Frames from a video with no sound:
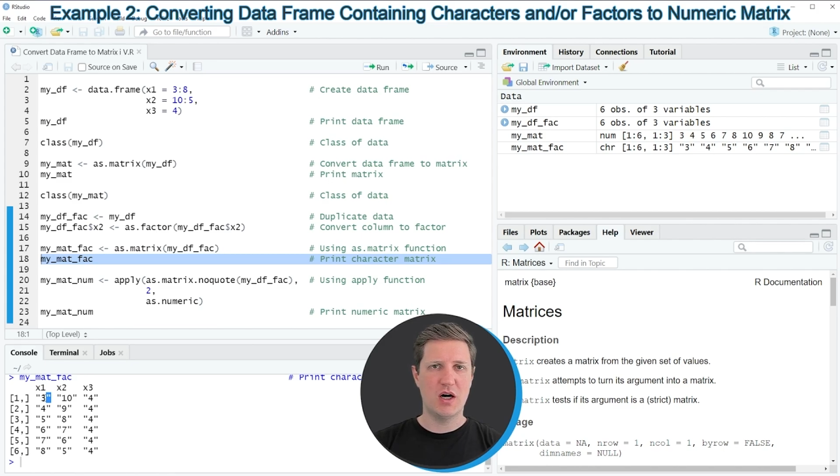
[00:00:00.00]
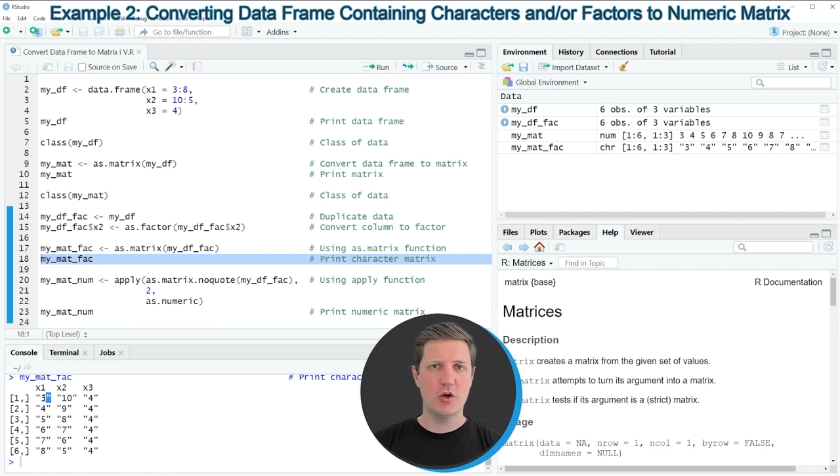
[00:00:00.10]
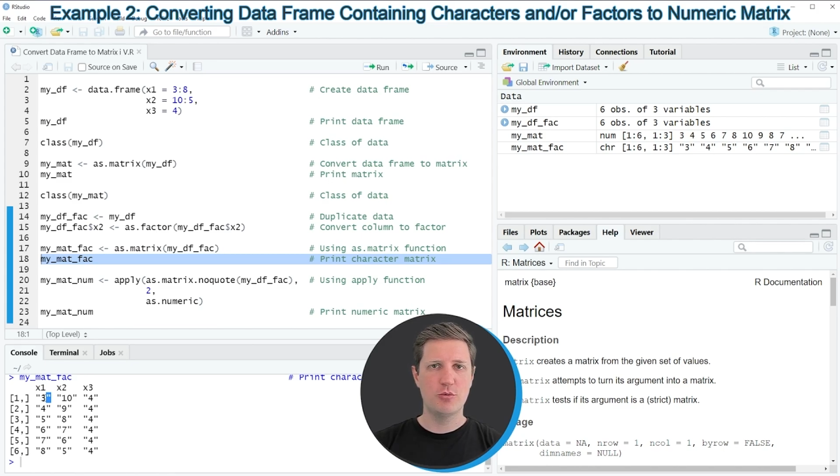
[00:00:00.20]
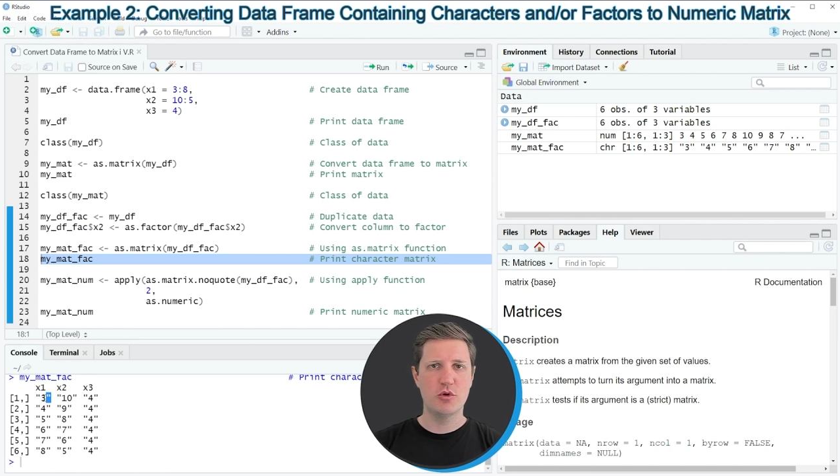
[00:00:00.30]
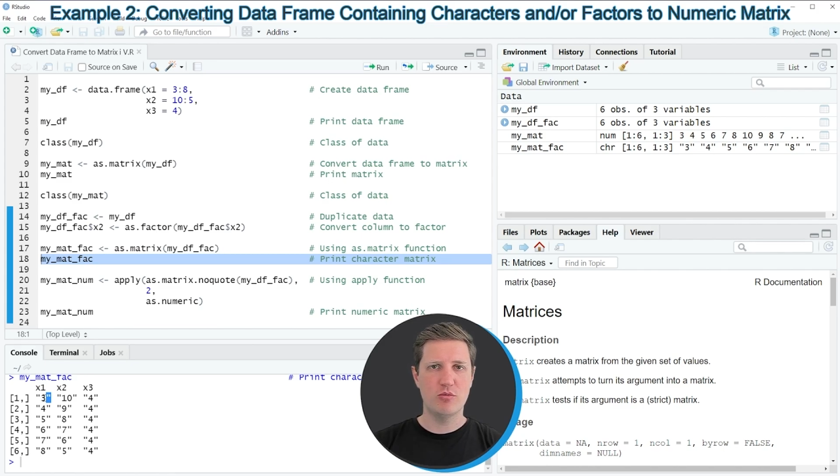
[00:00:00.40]

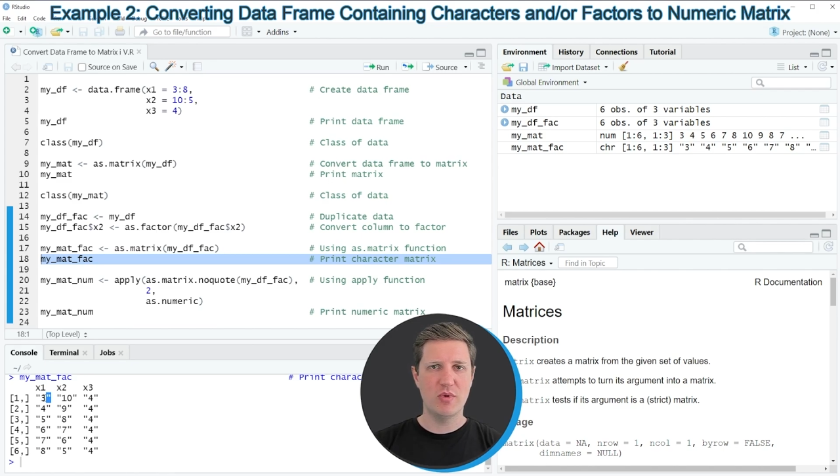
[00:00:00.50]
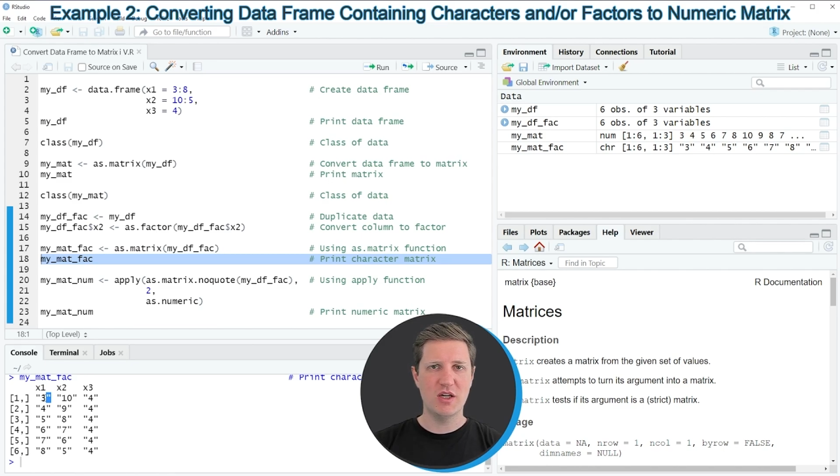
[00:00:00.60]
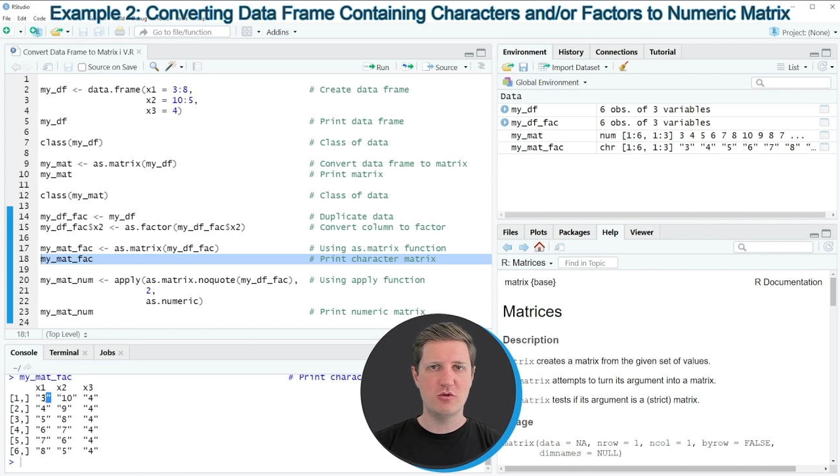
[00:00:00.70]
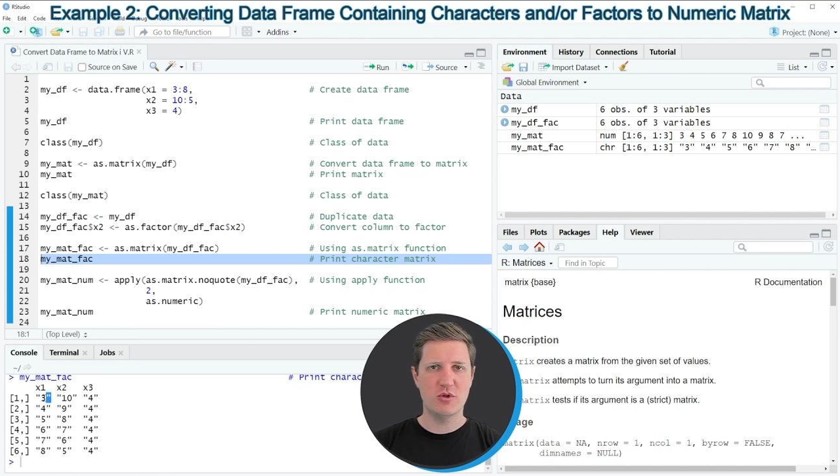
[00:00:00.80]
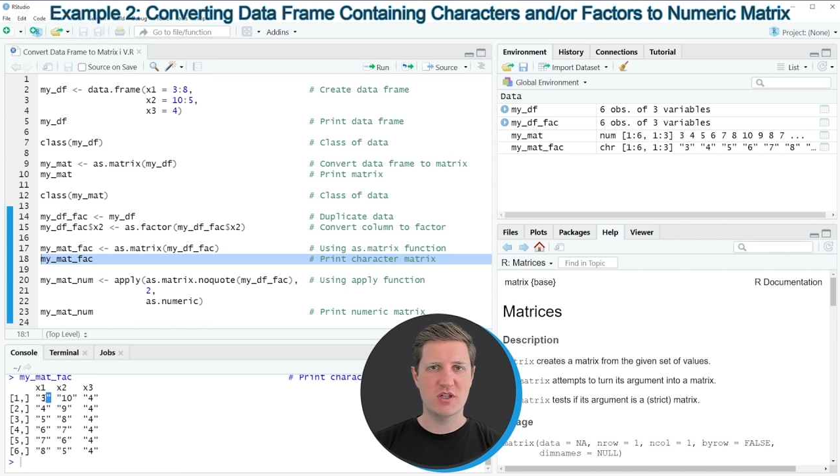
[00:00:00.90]
output
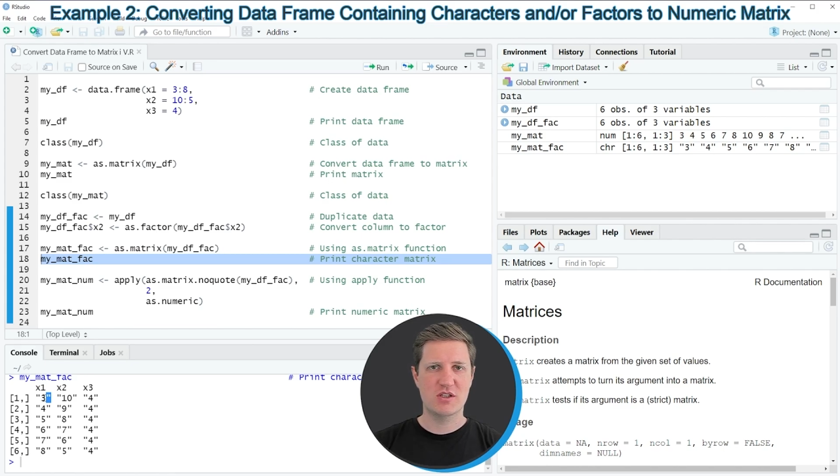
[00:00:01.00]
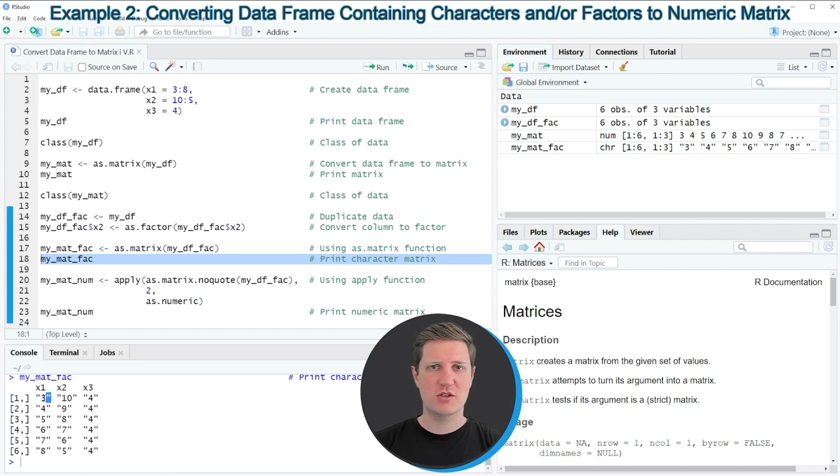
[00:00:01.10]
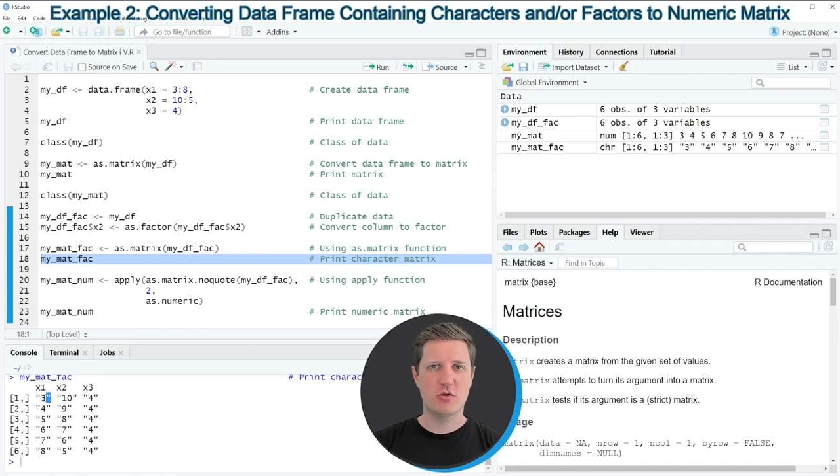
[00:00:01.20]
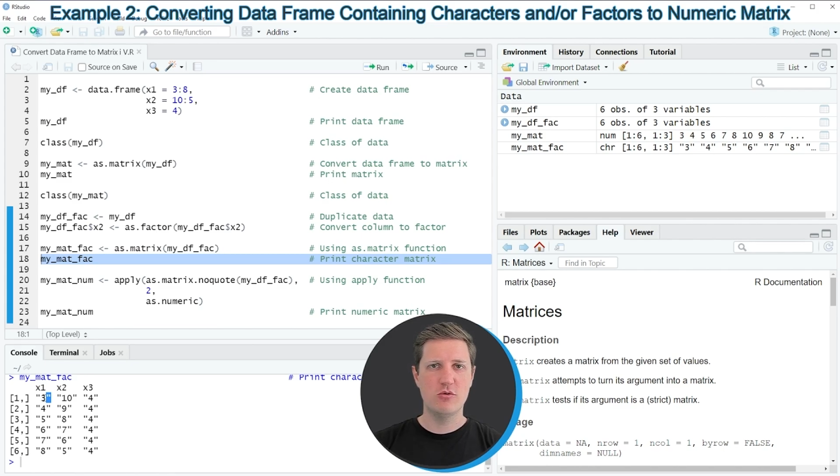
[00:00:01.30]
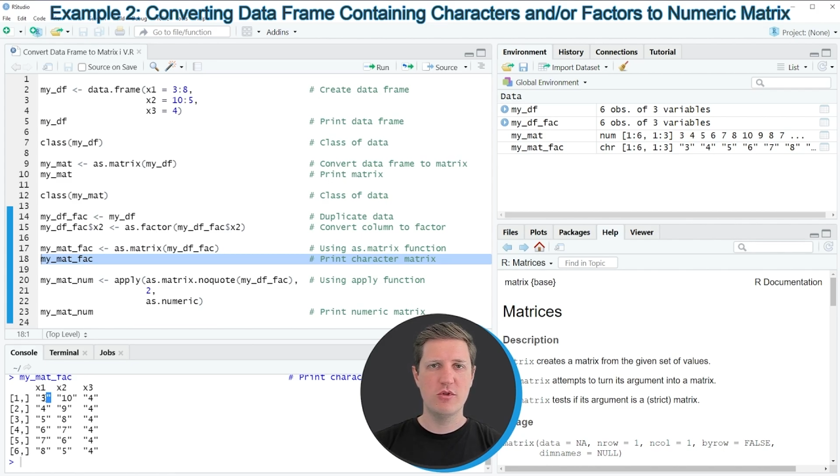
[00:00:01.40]
matrix
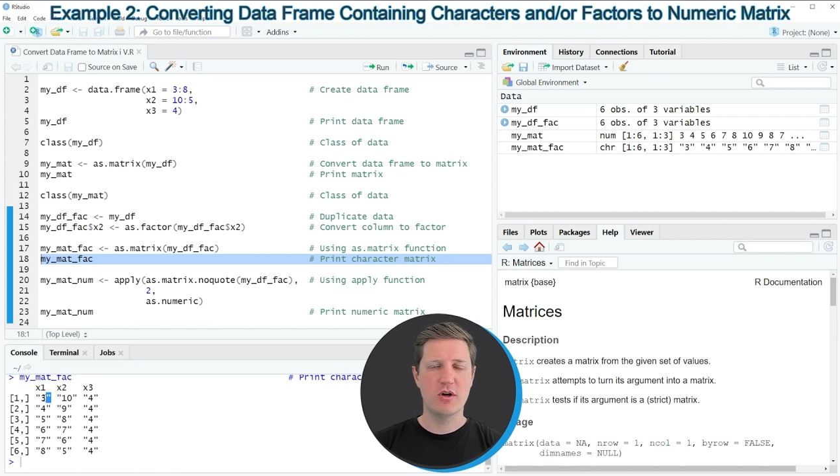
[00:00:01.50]
to